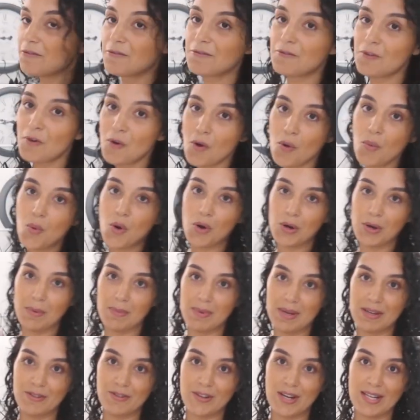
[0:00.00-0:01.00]
four
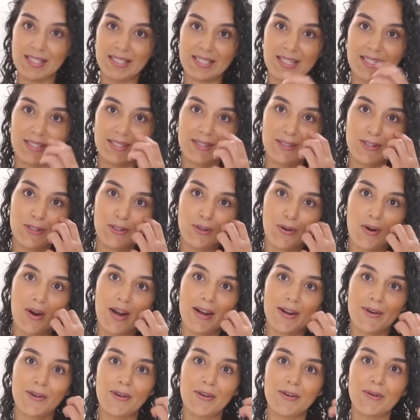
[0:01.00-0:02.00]
Wannabe dresses to
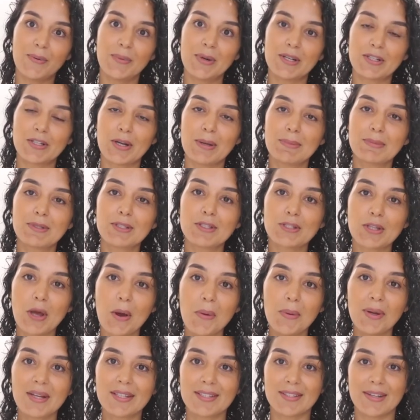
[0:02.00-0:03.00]
try on, which I'm
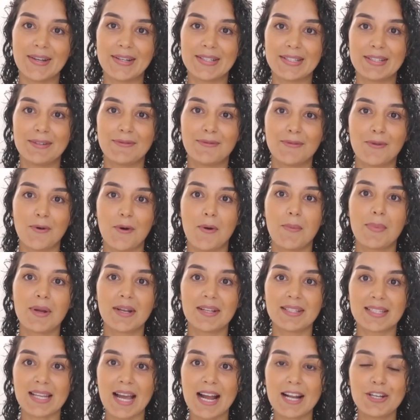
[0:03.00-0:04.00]
so excited for
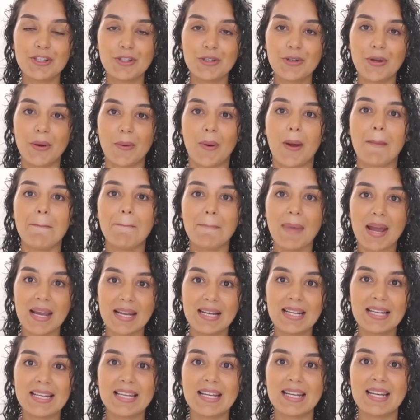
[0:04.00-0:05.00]
because as you know, I'm
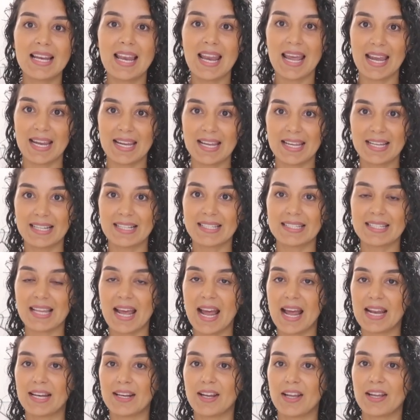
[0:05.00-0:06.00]
mainly in leggings
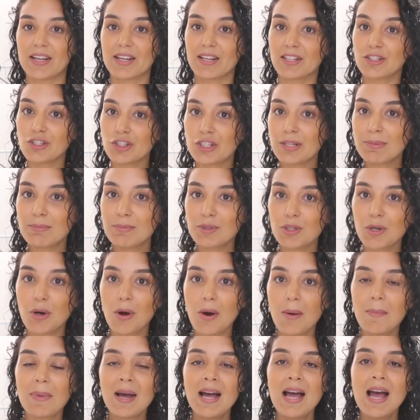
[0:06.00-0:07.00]
and like a gym
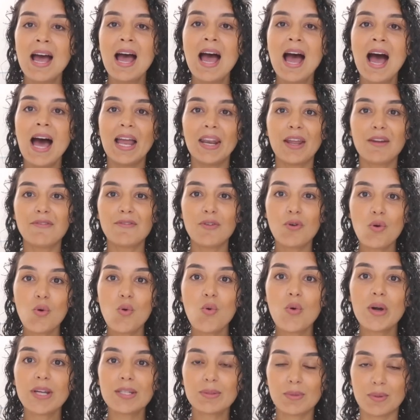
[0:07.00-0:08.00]
top and I've
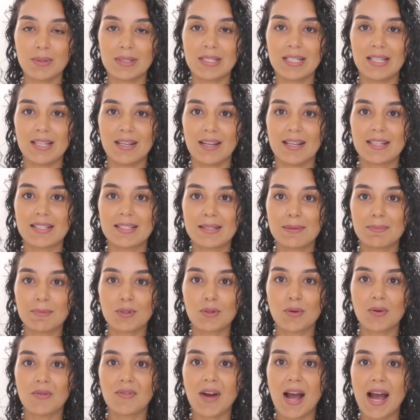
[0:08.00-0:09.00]
always wanted like some
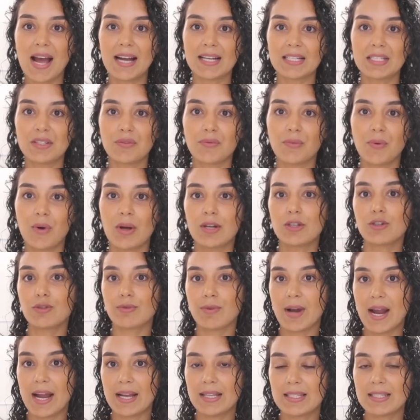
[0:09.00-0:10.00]
sort of active wear
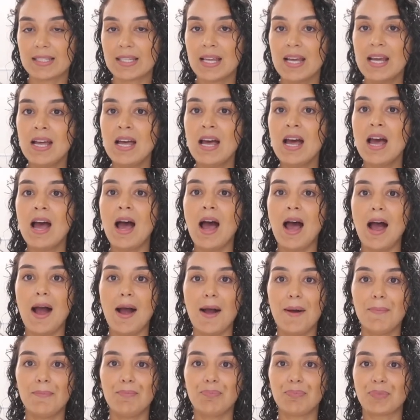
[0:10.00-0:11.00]
dress
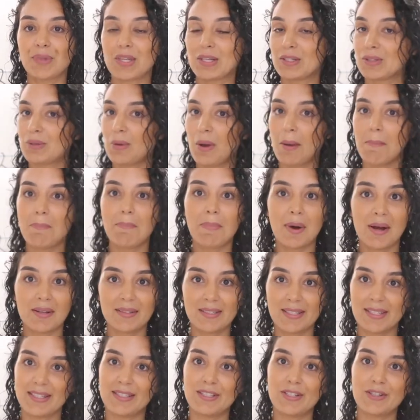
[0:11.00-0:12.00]
um, so I'm
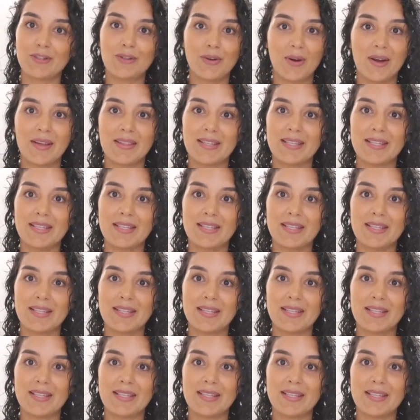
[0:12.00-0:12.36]
buzzing to try